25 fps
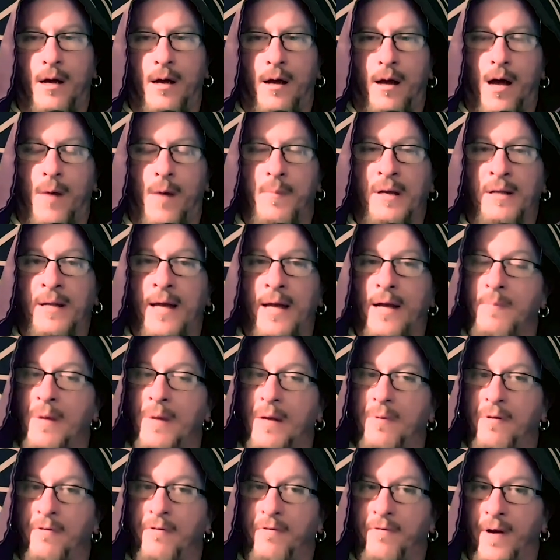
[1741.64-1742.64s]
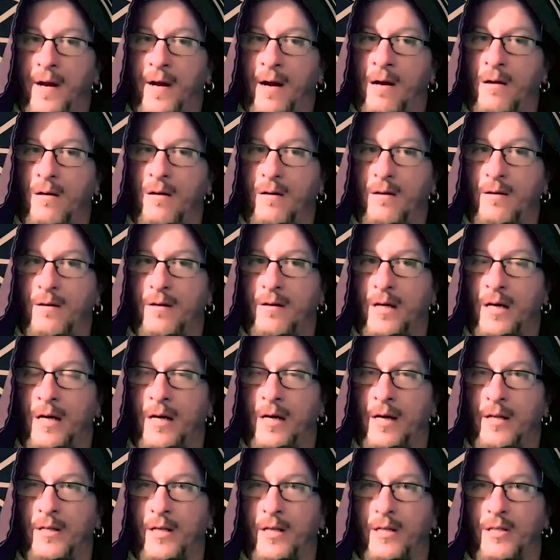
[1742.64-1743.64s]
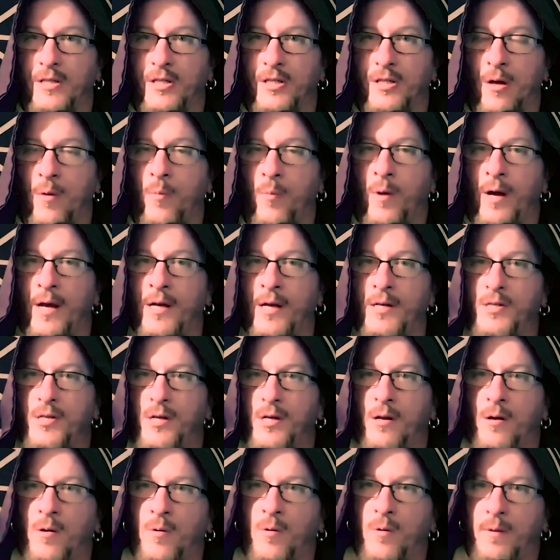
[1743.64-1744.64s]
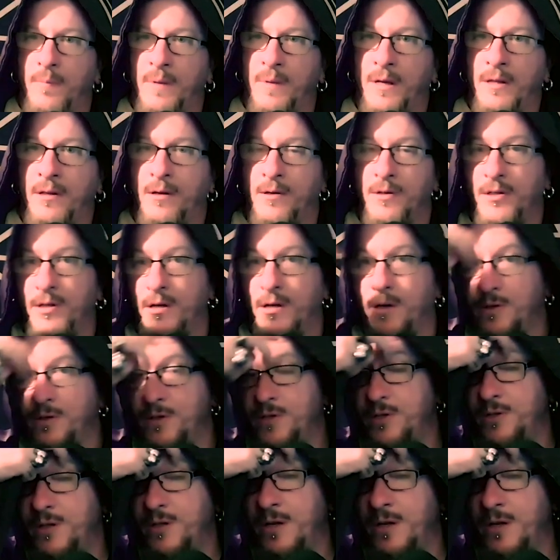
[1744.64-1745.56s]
I mean, that may be fair uh, in, in some ways, you know, I mean, there's, there's,